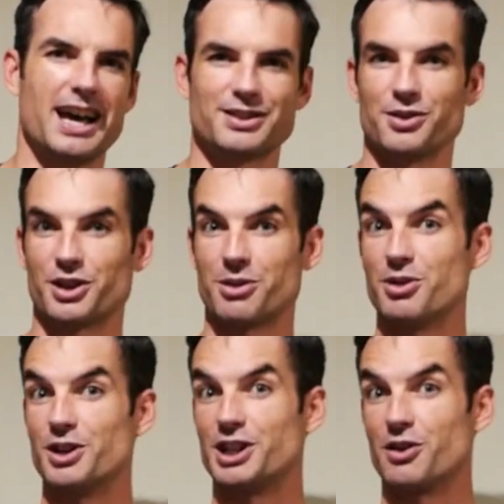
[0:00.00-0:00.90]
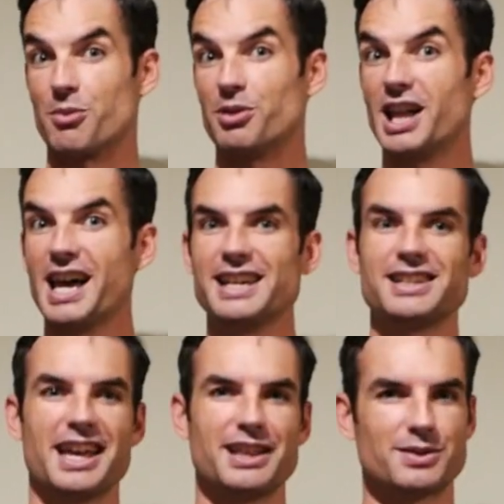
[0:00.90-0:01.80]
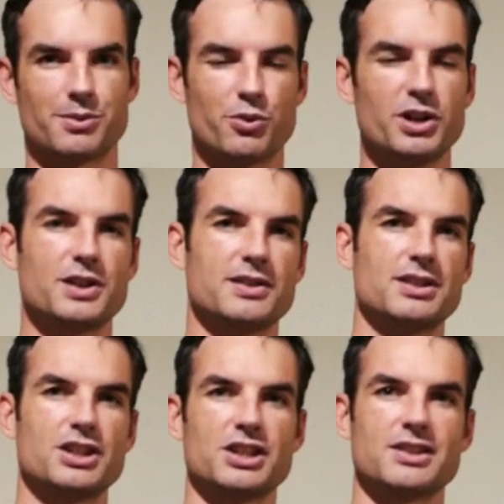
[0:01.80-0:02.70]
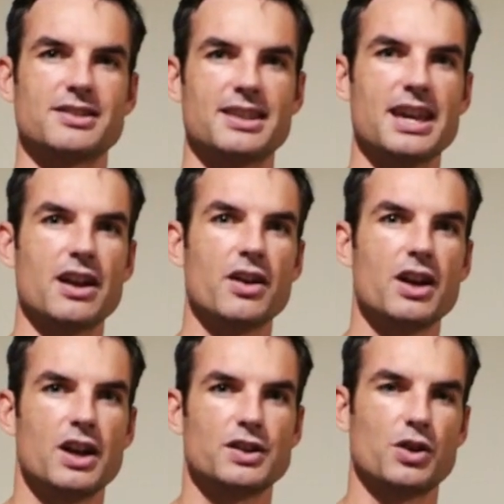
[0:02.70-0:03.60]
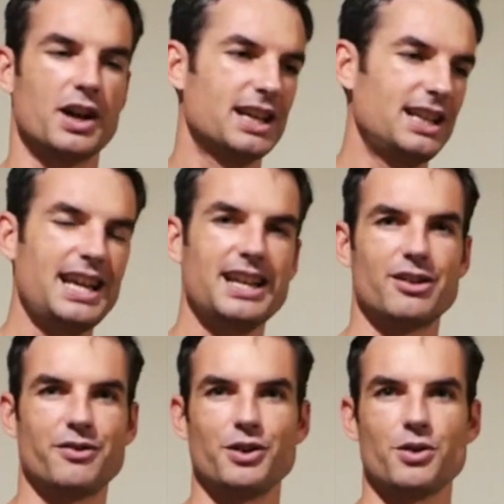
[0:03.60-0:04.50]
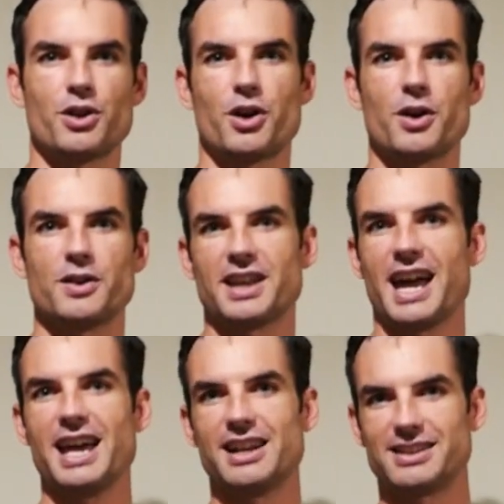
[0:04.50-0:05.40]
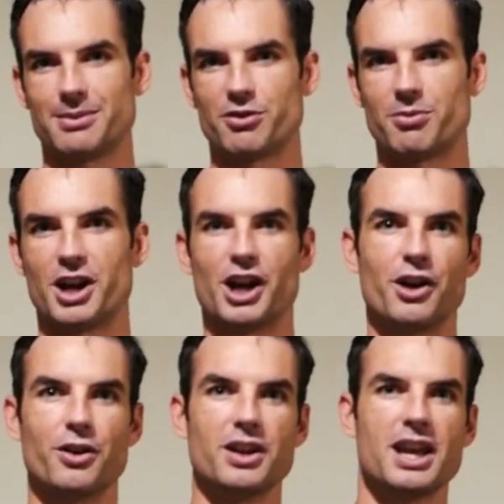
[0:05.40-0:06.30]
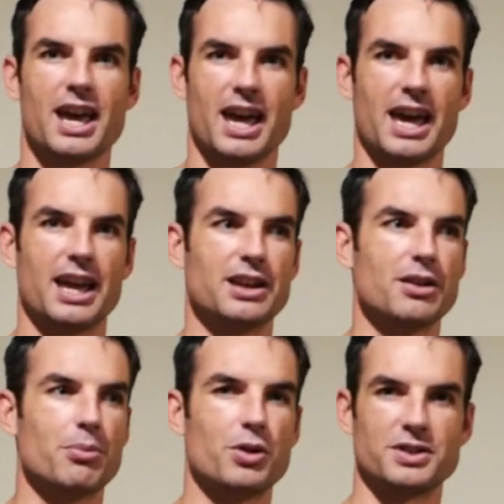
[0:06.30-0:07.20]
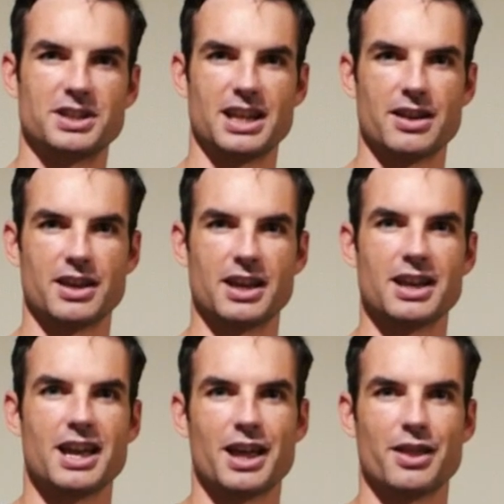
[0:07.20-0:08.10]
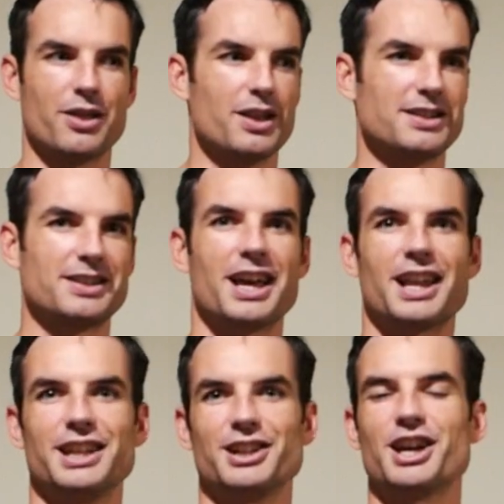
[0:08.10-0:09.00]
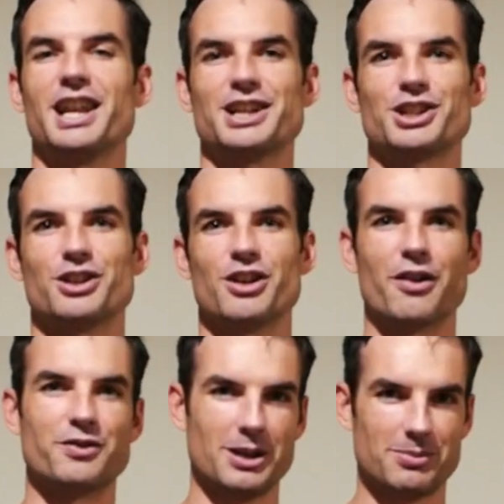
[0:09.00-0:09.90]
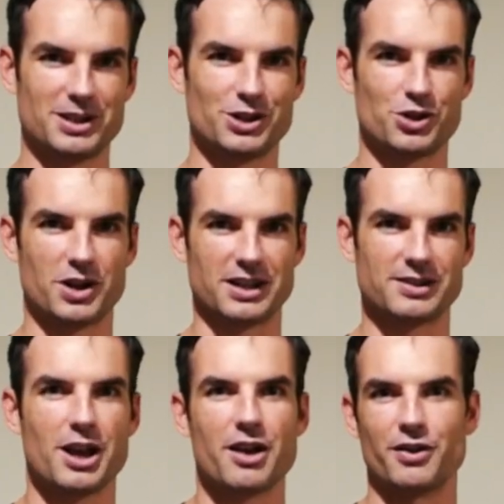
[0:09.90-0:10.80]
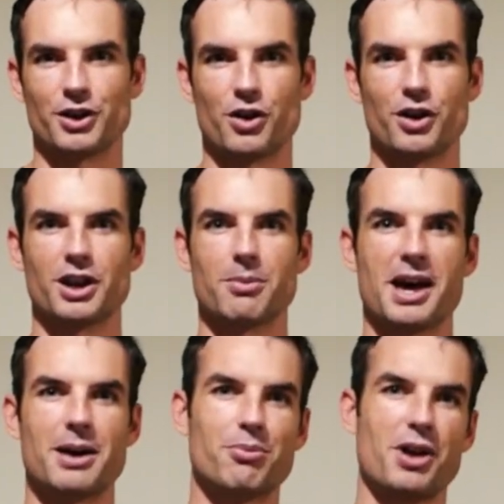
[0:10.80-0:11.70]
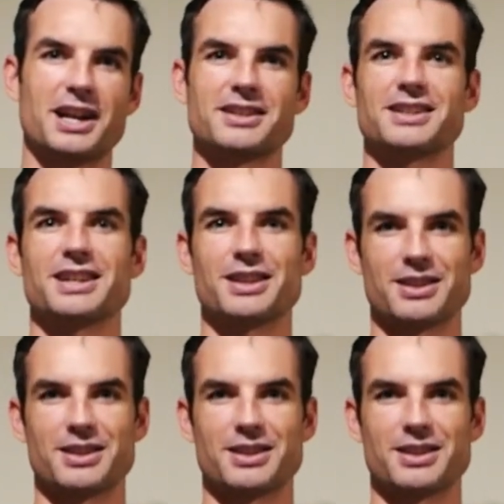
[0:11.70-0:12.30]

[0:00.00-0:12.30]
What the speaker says: So the community replied, and there's some really good suggestions there, so I collated a few of those, added some of my own, and put together this little collection of tips and tricks for going about practicing